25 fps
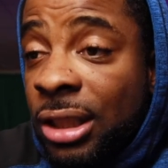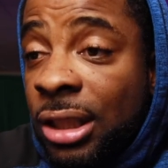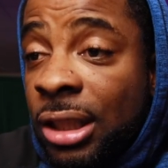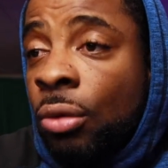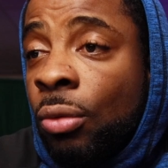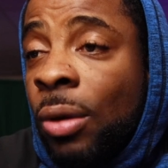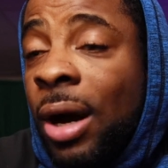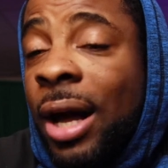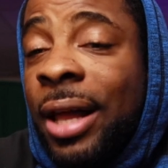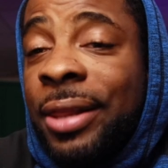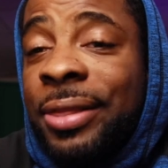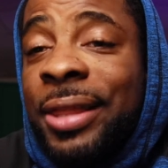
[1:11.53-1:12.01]

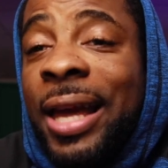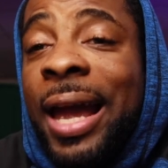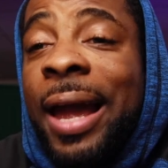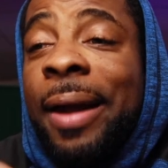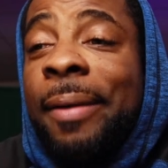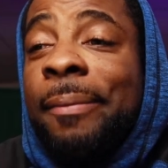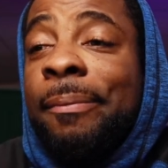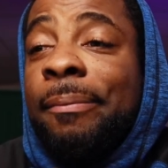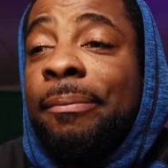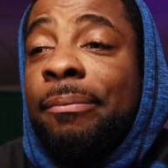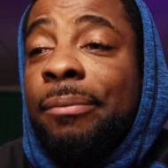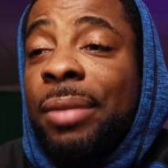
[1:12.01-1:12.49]
While
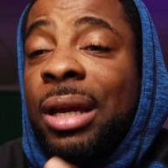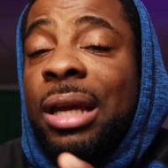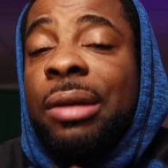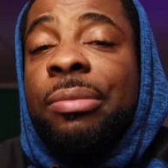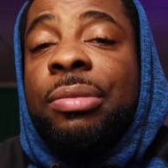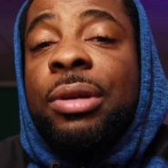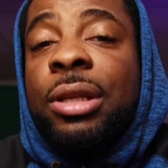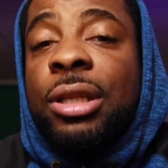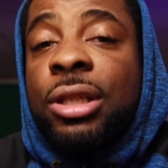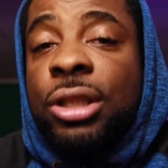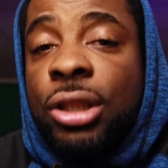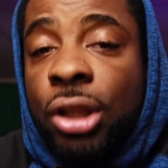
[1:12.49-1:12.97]
that may
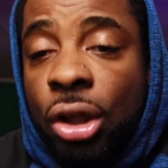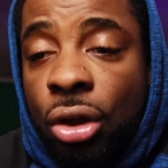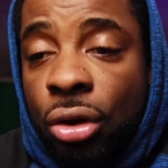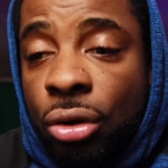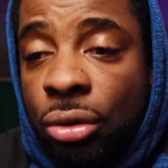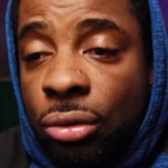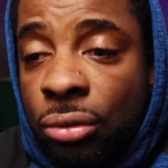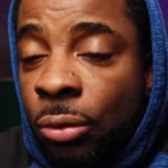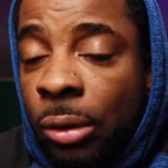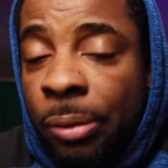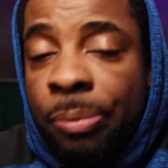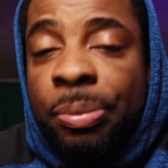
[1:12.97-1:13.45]
be
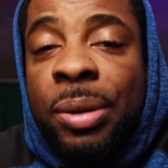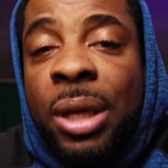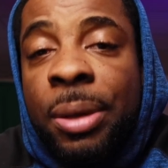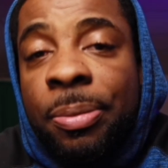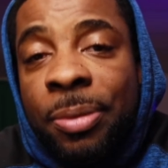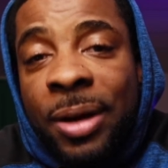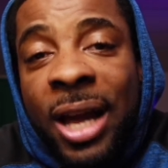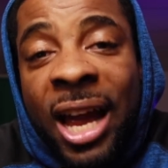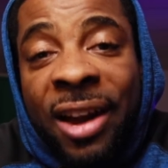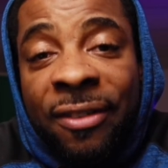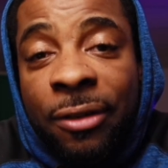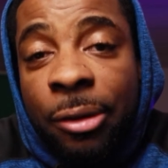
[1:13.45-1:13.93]
so, what
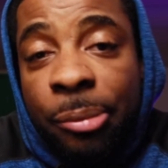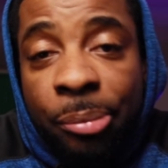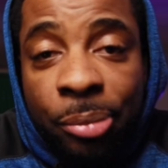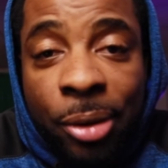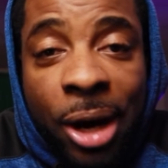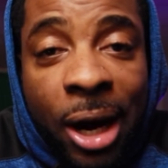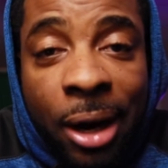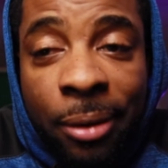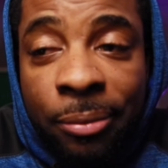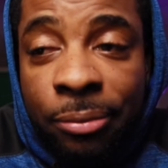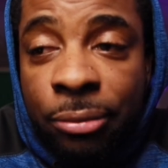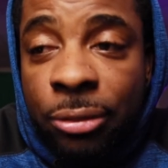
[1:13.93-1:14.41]
people have a
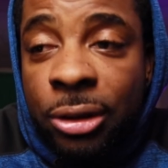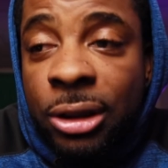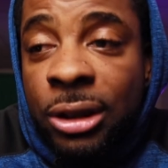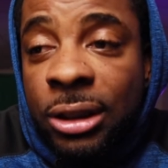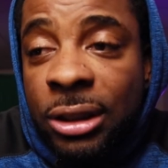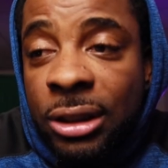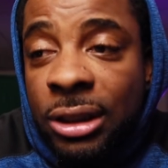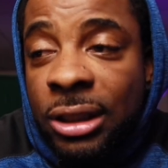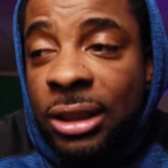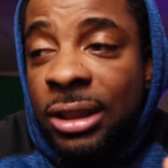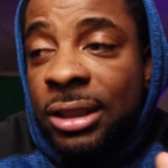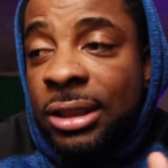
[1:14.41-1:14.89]
problem
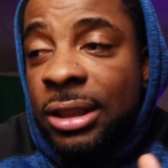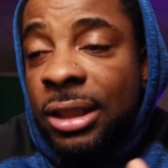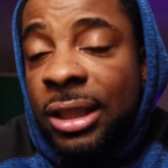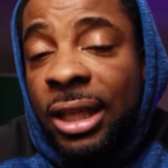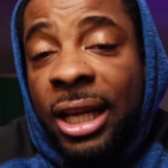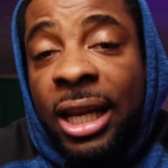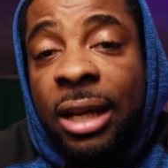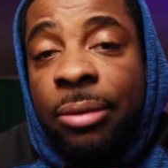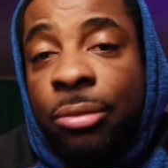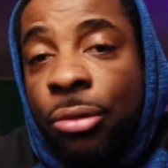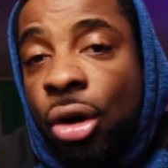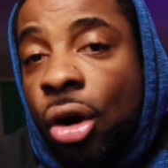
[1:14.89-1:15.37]
with is the
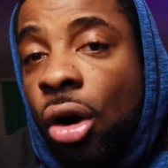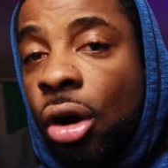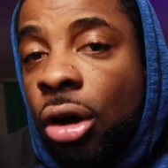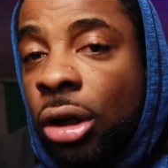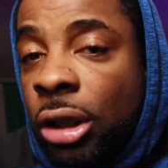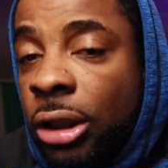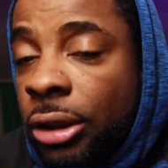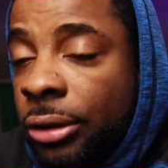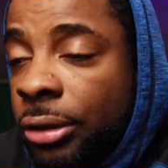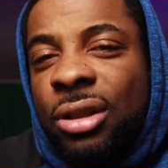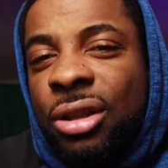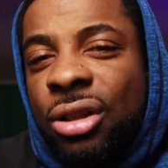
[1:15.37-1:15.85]
name
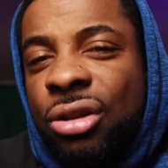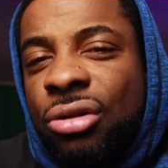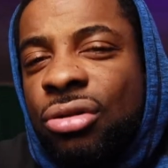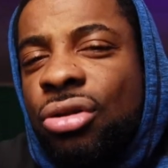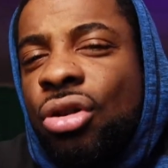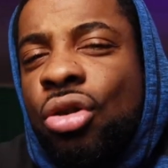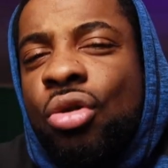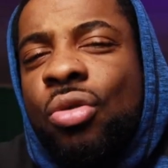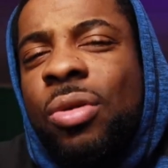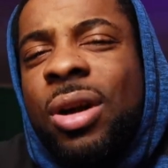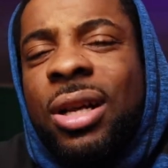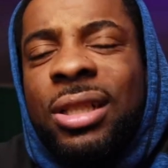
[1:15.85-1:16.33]
calling. You
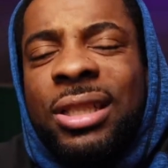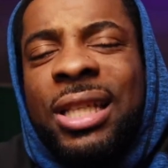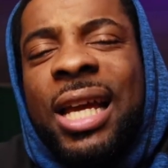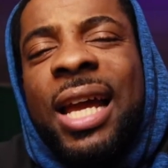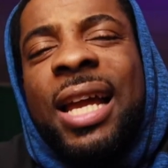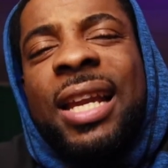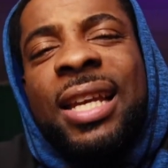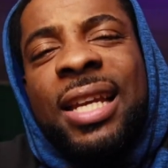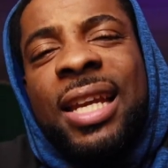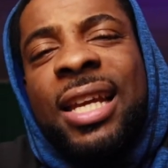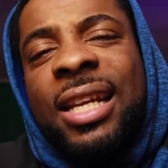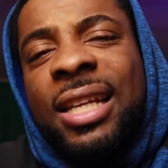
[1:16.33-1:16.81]
know who else
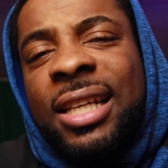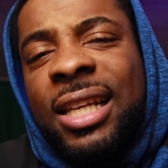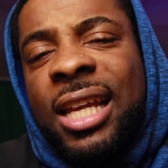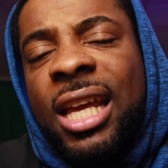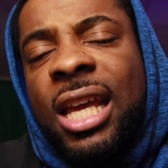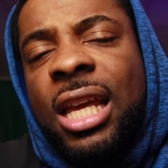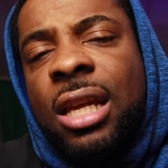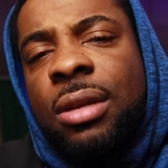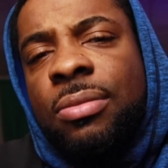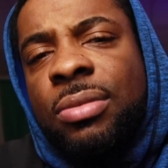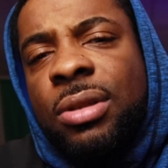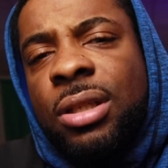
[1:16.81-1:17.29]
had
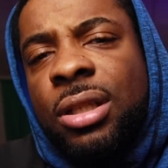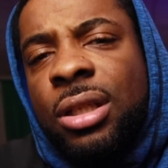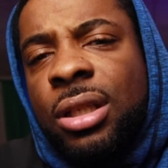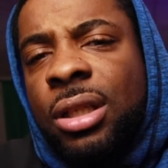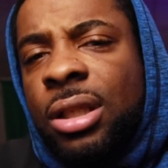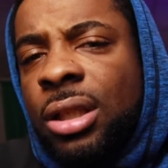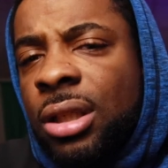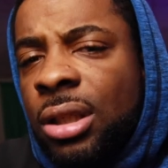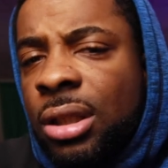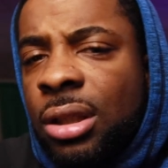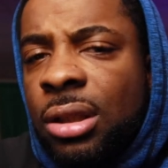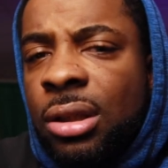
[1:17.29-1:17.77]
nicknames
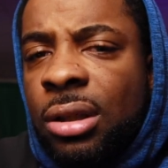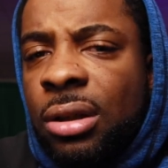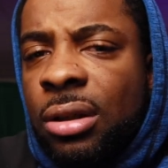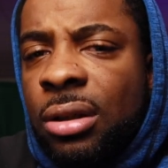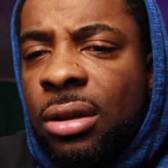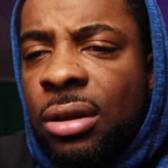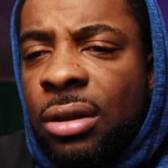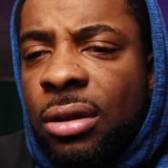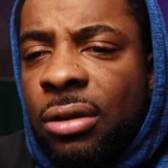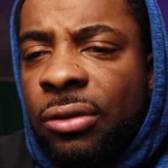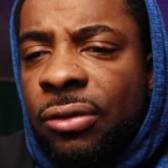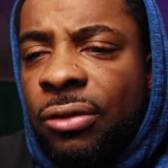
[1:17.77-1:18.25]

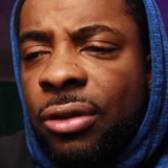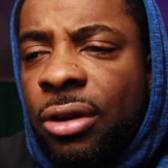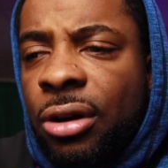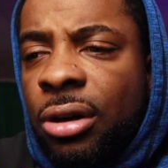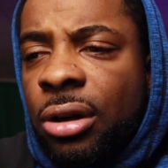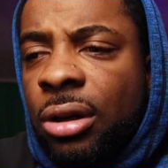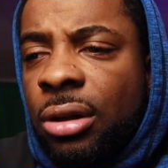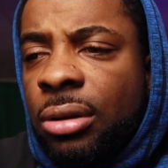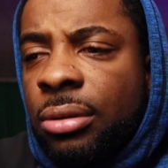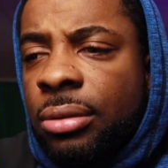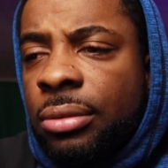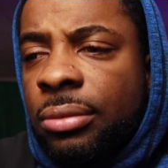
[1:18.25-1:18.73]

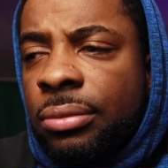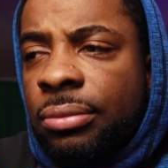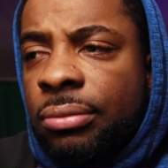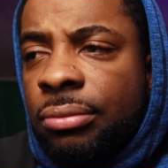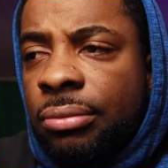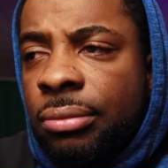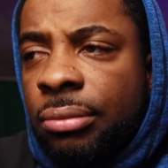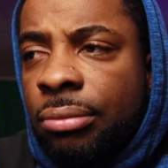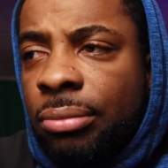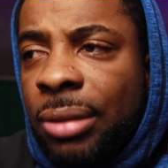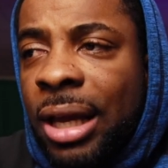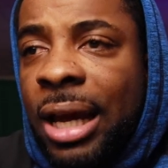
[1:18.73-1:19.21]
for
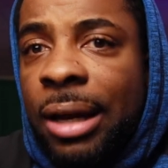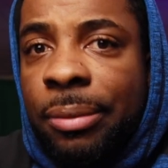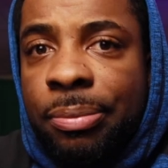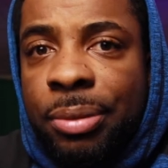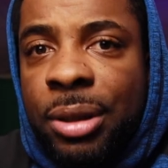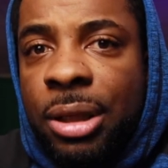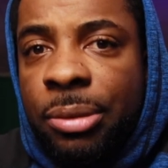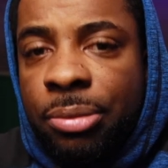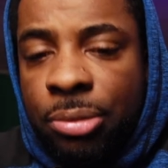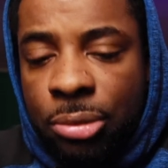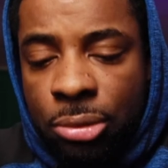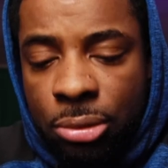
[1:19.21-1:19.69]
black
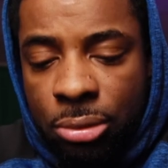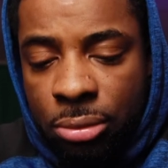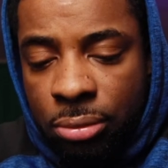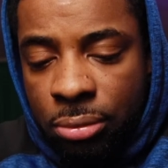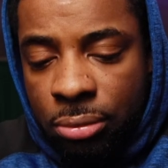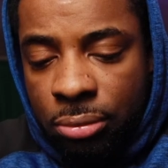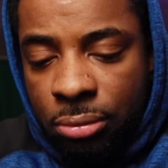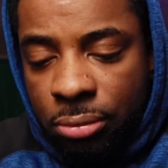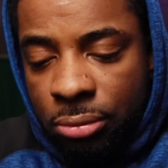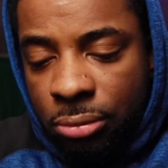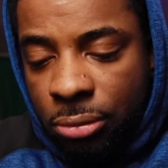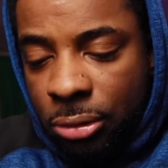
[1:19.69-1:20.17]
people
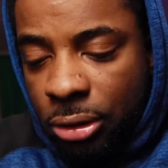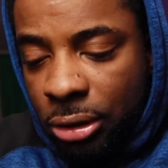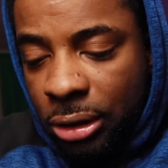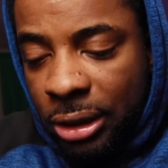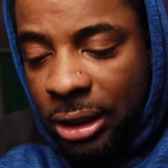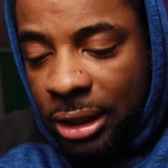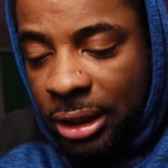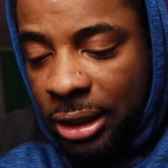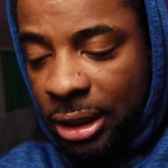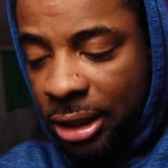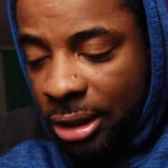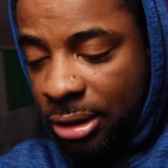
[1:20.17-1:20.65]

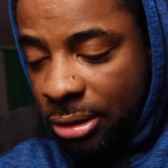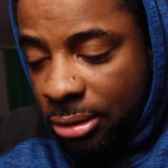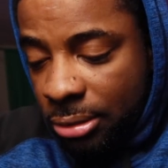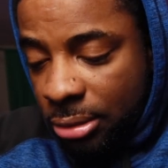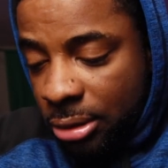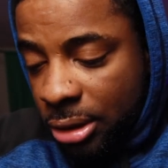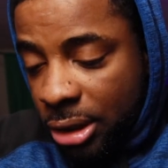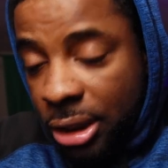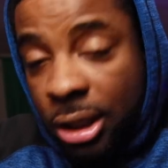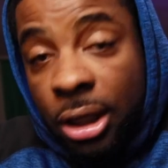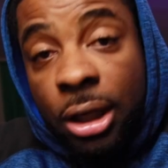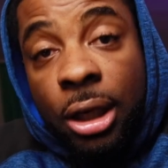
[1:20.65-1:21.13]
and their
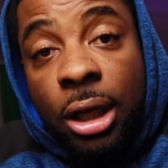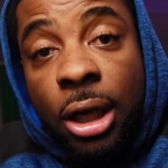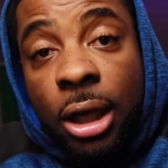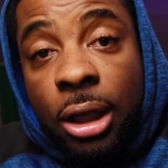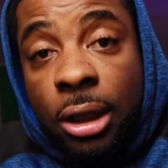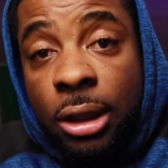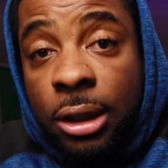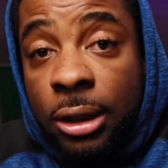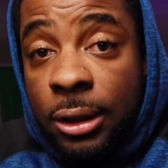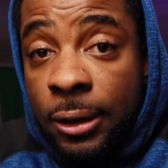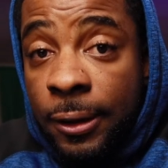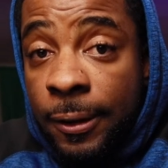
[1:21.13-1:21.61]
skin
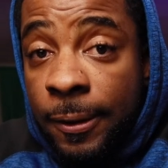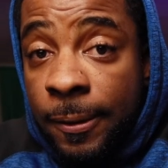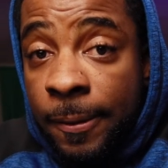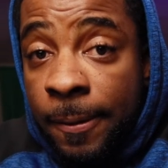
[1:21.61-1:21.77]
color? You know